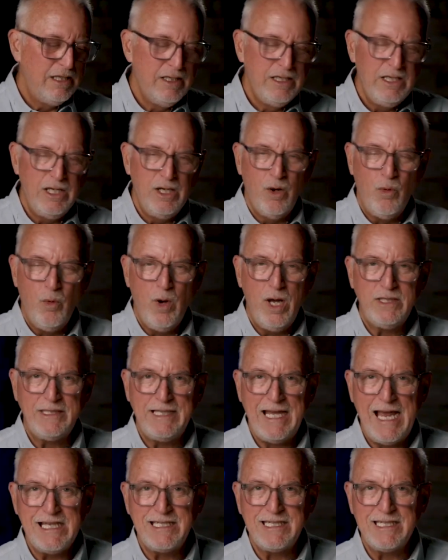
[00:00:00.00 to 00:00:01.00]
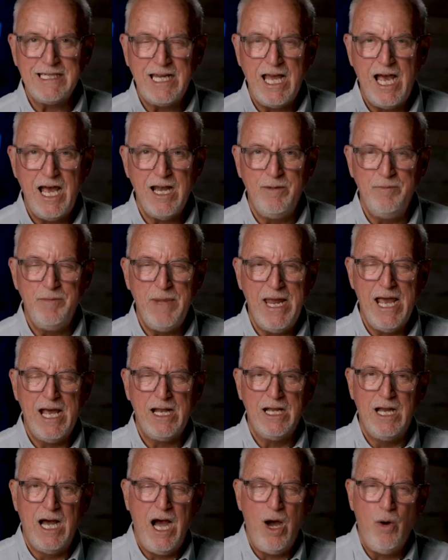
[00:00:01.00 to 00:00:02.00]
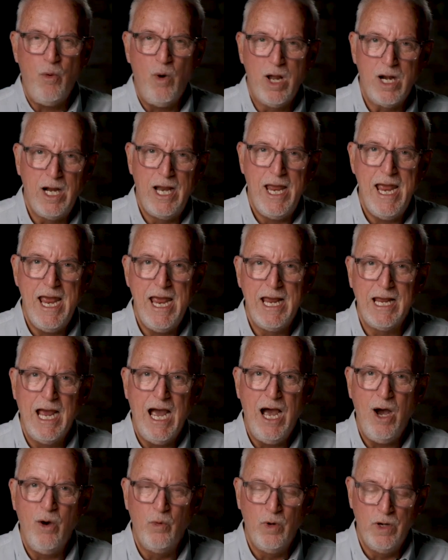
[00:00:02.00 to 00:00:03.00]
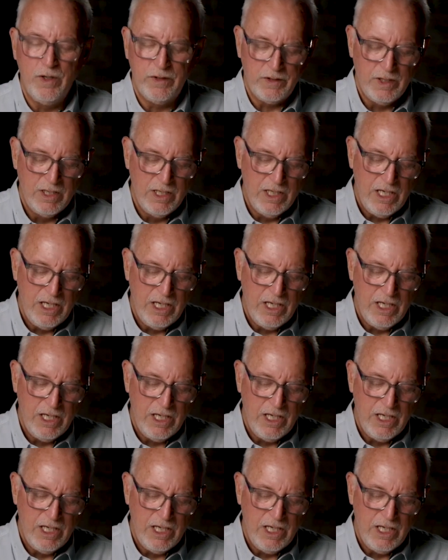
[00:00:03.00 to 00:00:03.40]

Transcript: You know what? That's the kind of man I want to hang out with.